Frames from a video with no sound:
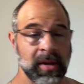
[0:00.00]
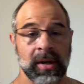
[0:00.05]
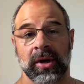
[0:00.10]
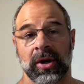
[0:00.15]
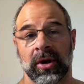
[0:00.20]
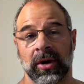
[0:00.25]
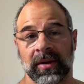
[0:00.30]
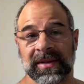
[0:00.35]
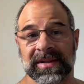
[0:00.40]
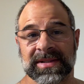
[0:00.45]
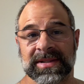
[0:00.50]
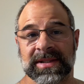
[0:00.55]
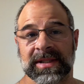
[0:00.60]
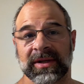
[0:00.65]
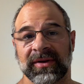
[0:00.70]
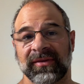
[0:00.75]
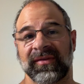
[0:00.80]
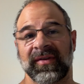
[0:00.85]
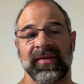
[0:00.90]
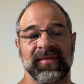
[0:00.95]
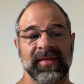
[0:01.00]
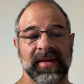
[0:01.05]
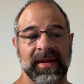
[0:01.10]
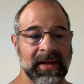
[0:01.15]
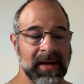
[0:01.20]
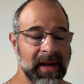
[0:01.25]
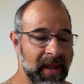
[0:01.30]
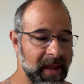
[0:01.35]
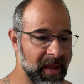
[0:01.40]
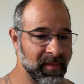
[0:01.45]
currently
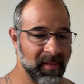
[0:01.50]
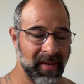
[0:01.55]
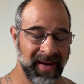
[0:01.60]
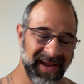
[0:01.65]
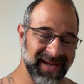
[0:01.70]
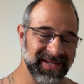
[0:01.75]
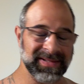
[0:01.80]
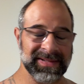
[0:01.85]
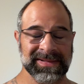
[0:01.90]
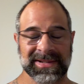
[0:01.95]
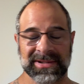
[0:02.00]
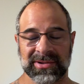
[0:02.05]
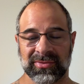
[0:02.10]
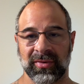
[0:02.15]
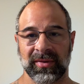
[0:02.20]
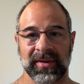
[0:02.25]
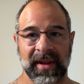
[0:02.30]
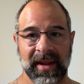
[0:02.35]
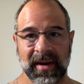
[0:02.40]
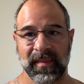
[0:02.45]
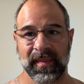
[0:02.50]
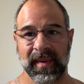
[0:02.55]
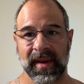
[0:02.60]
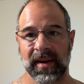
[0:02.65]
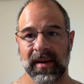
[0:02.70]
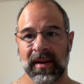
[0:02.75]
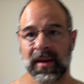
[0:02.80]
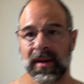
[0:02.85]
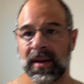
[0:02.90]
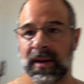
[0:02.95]
6:15 a.m. I actually just rolled out of
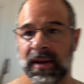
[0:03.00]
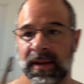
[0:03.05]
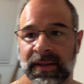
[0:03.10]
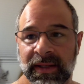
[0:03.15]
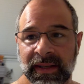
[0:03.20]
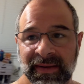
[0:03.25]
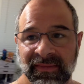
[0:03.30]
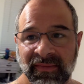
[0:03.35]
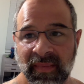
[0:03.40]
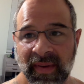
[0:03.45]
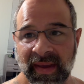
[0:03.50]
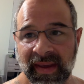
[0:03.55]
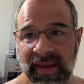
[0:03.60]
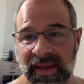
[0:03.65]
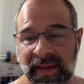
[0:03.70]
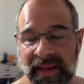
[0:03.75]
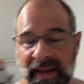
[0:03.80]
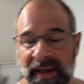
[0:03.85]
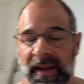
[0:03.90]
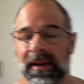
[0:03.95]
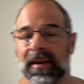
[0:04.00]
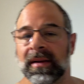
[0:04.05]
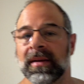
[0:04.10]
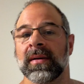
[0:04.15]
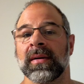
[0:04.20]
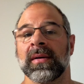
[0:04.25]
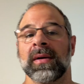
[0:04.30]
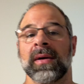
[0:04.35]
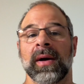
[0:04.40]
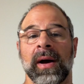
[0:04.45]
bed, didn't even make it yet.
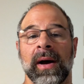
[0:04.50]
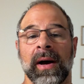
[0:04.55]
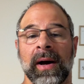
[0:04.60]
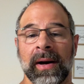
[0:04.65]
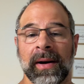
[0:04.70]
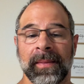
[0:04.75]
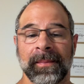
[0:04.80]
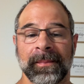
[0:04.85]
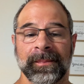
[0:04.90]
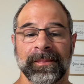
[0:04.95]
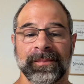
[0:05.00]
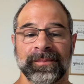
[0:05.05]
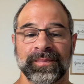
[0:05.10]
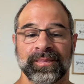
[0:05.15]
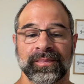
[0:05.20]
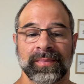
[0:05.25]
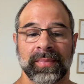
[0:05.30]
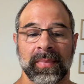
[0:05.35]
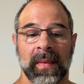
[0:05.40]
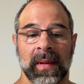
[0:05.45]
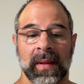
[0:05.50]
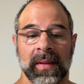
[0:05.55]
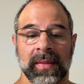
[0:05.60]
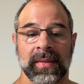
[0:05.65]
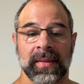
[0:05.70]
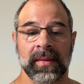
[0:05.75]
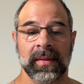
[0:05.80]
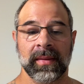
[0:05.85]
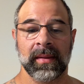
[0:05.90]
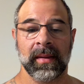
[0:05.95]

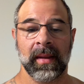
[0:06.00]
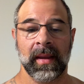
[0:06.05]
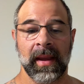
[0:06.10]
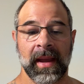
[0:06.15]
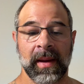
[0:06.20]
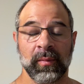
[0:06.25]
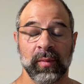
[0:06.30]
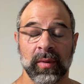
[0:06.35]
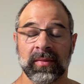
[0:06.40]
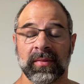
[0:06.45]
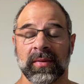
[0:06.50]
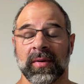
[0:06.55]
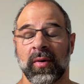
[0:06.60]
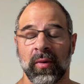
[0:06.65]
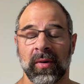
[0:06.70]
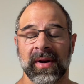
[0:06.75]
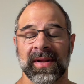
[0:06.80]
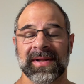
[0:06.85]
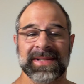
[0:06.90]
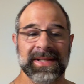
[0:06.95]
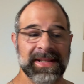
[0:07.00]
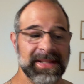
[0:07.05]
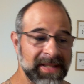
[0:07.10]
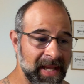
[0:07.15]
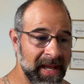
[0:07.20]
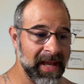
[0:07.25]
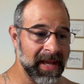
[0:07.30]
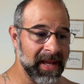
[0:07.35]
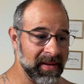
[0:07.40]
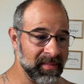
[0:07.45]
And we're recording
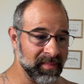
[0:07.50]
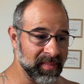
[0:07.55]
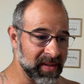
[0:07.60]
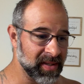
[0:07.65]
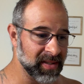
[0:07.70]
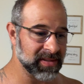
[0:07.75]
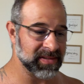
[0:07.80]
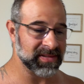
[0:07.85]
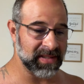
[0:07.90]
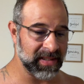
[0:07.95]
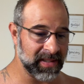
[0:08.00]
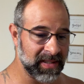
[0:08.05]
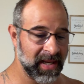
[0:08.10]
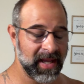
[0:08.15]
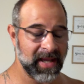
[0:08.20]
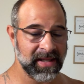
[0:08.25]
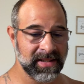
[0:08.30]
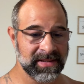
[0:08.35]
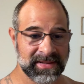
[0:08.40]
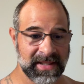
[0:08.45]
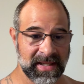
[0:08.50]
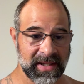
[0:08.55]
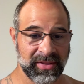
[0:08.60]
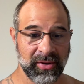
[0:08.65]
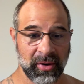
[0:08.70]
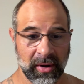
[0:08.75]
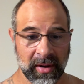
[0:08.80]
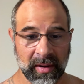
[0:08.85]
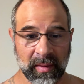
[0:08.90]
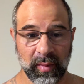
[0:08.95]
today because today is day
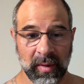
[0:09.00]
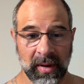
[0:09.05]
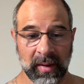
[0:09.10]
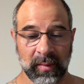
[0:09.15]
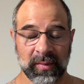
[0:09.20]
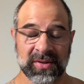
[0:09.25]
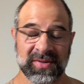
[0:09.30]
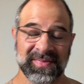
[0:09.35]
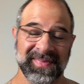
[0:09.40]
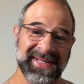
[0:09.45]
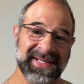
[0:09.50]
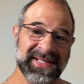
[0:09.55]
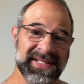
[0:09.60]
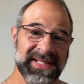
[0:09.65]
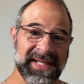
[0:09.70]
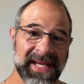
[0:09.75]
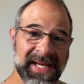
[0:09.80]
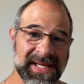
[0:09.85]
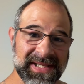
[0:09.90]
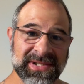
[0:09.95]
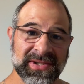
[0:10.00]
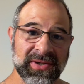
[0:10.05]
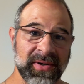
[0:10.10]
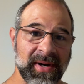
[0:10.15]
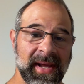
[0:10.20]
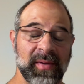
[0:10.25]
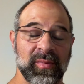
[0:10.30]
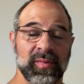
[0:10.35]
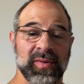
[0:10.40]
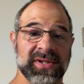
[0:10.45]
31, which means
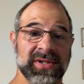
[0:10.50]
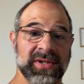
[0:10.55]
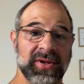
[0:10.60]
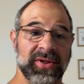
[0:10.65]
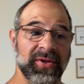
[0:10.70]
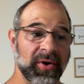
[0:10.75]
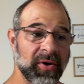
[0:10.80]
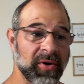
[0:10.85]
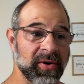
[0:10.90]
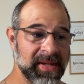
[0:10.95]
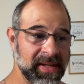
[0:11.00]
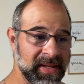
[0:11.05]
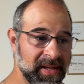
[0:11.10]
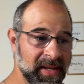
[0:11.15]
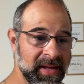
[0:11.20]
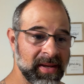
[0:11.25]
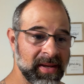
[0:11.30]
yesterday was 30